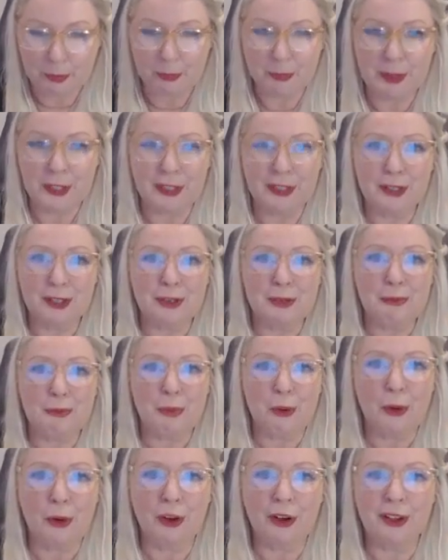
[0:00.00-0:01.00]
Being
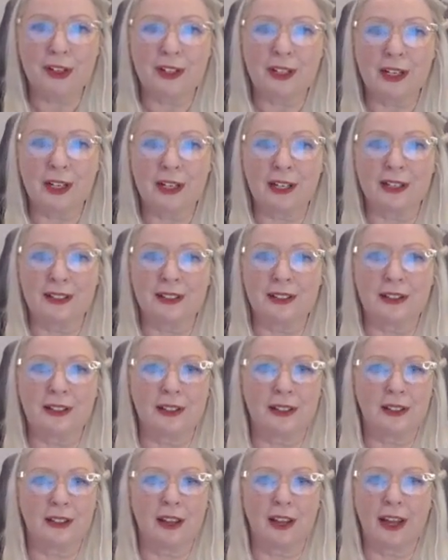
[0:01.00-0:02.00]
born
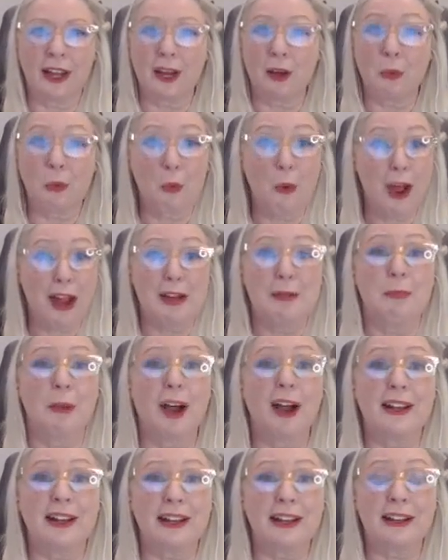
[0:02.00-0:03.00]
in a white
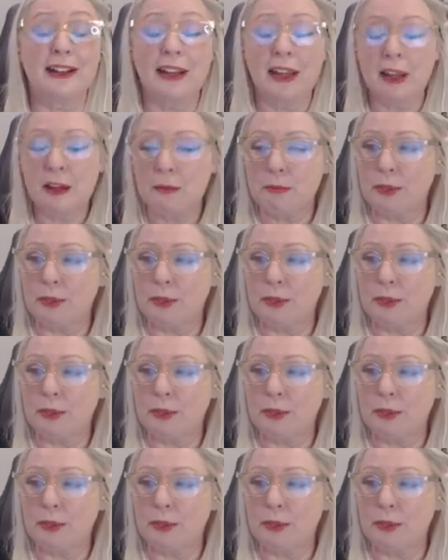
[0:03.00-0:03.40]
body,